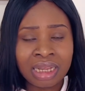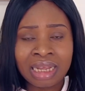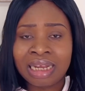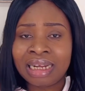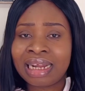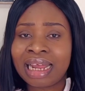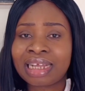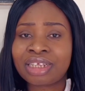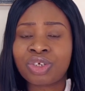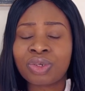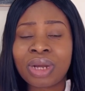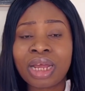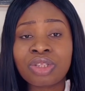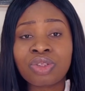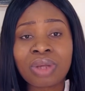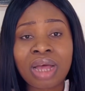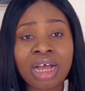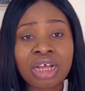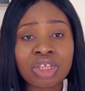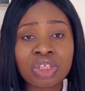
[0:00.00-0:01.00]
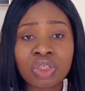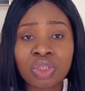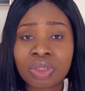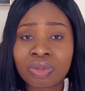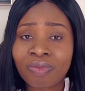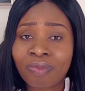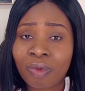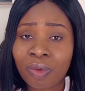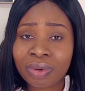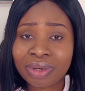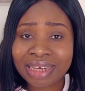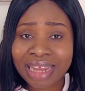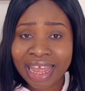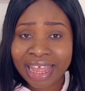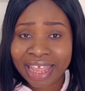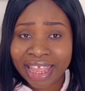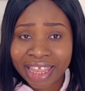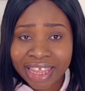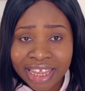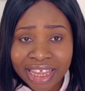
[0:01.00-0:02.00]
Like, try to ask for their
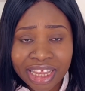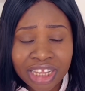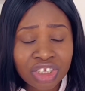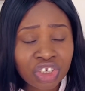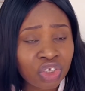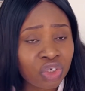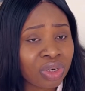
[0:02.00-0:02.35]
age,